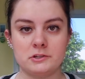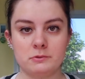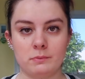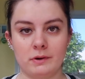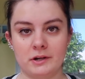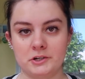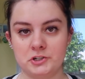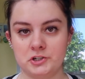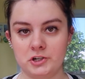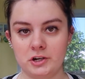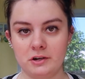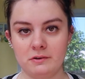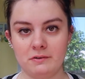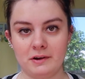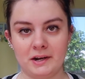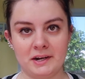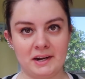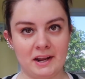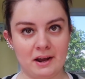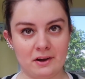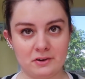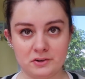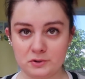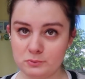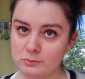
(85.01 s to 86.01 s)
sweatshirt
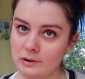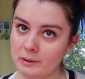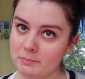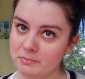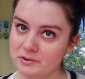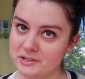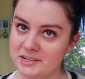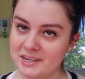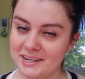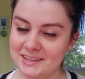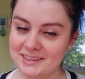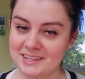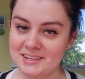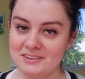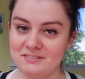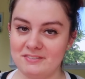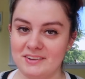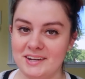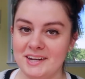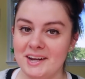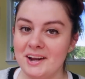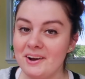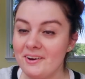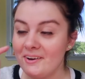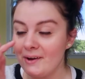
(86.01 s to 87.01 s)
right now to represent this
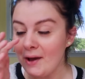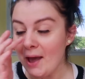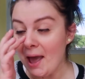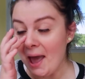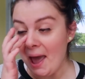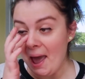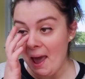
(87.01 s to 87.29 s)
video.